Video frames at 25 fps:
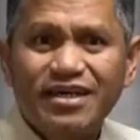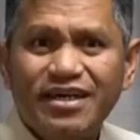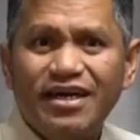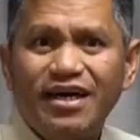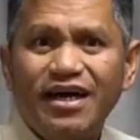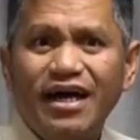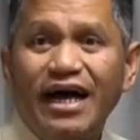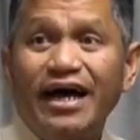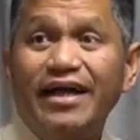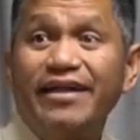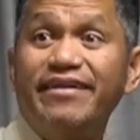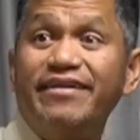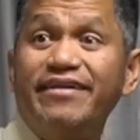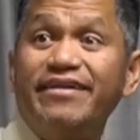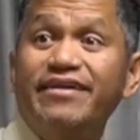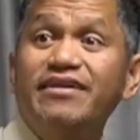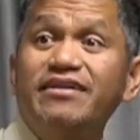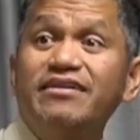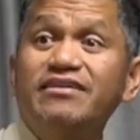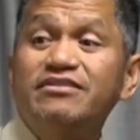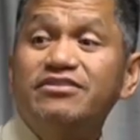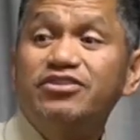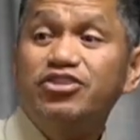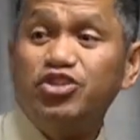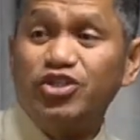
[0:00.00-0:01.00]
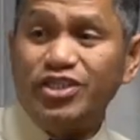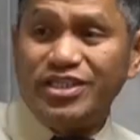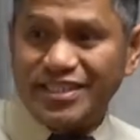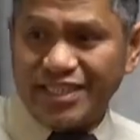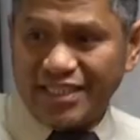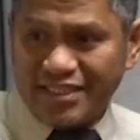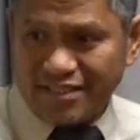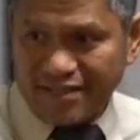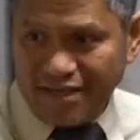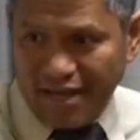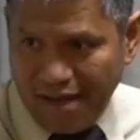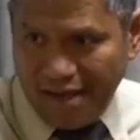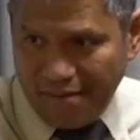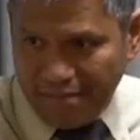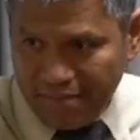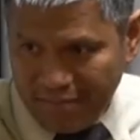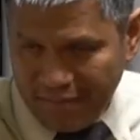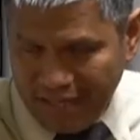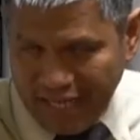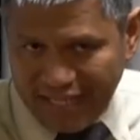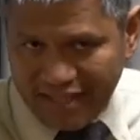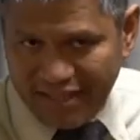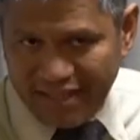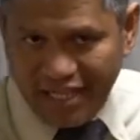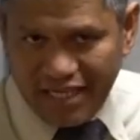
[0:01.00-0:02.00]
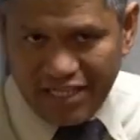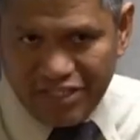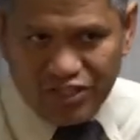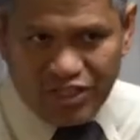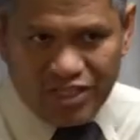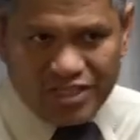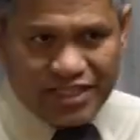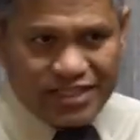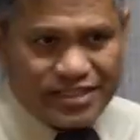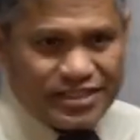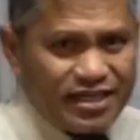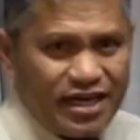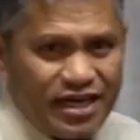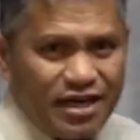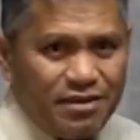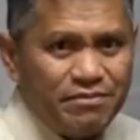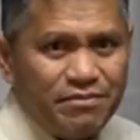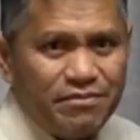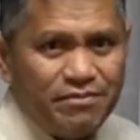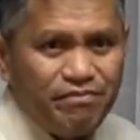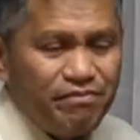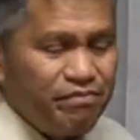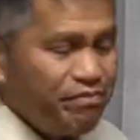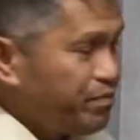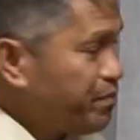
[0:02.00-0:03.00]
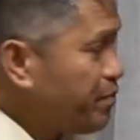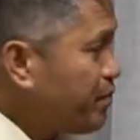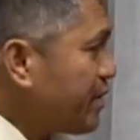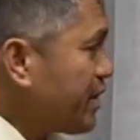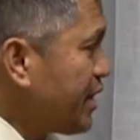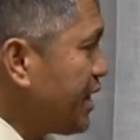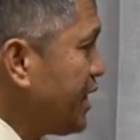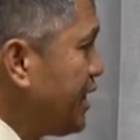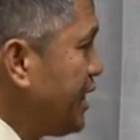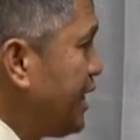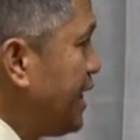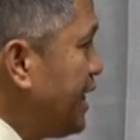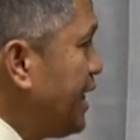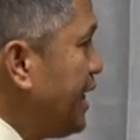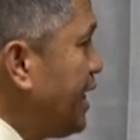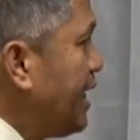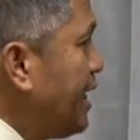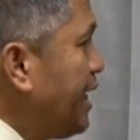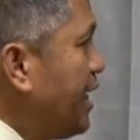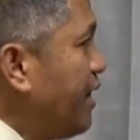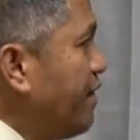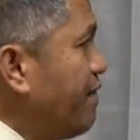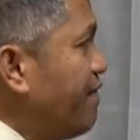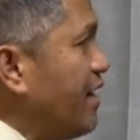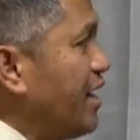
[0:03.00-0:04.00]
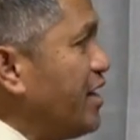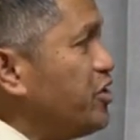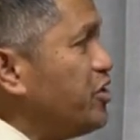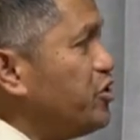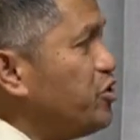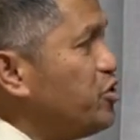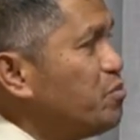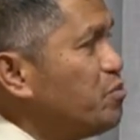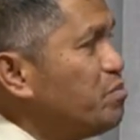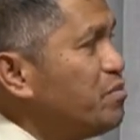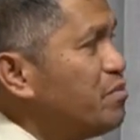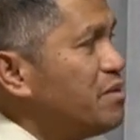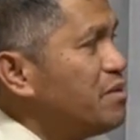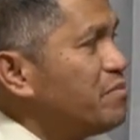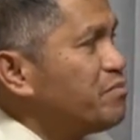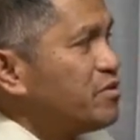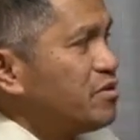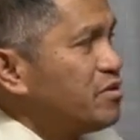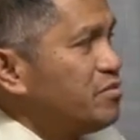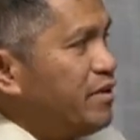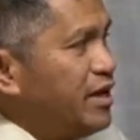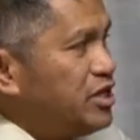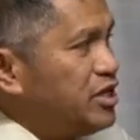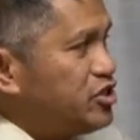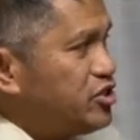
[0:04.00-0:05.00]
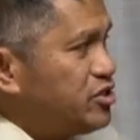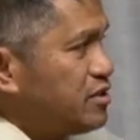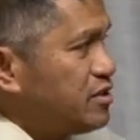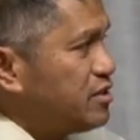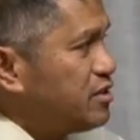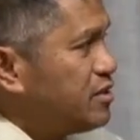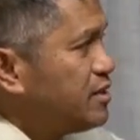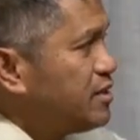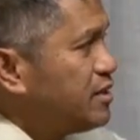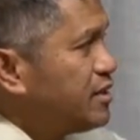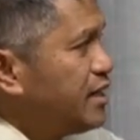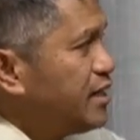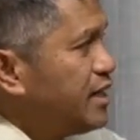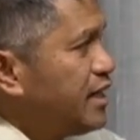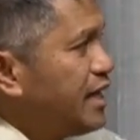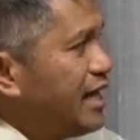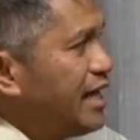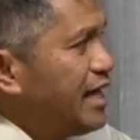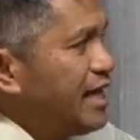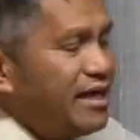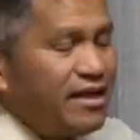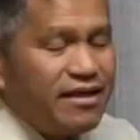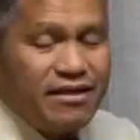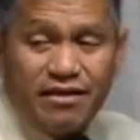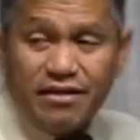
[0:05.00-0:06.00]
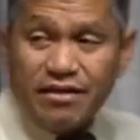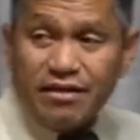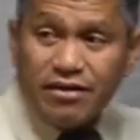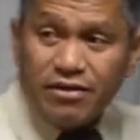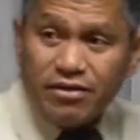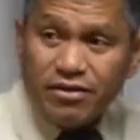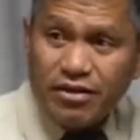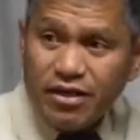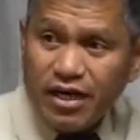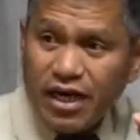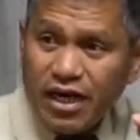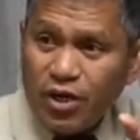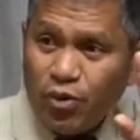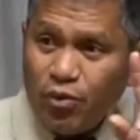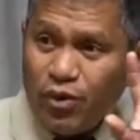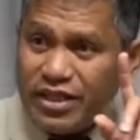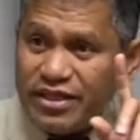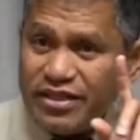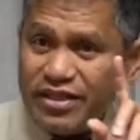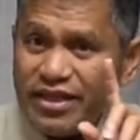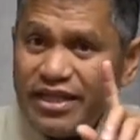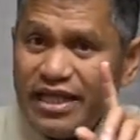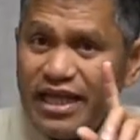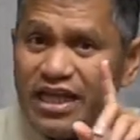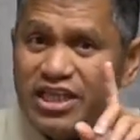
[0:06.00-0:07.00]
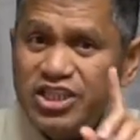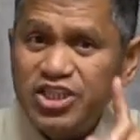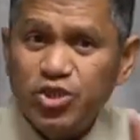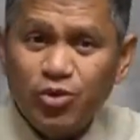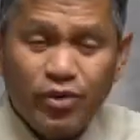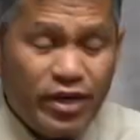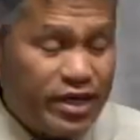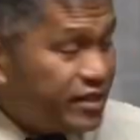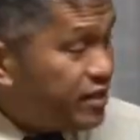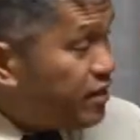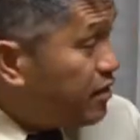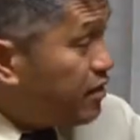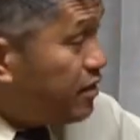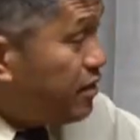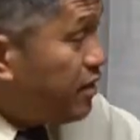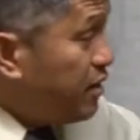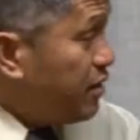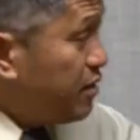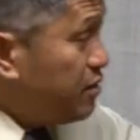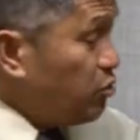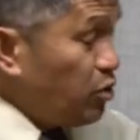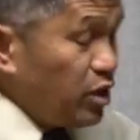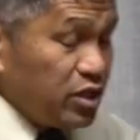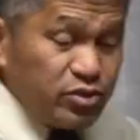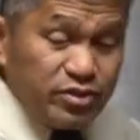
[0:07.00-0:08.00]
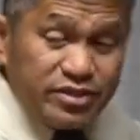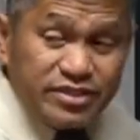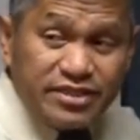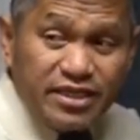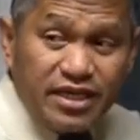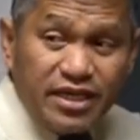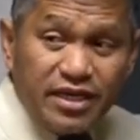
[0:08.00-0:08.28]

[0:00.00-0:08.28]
And then Jesus come, until Jesus come. The human probation. And what did Ellen G. White, what is the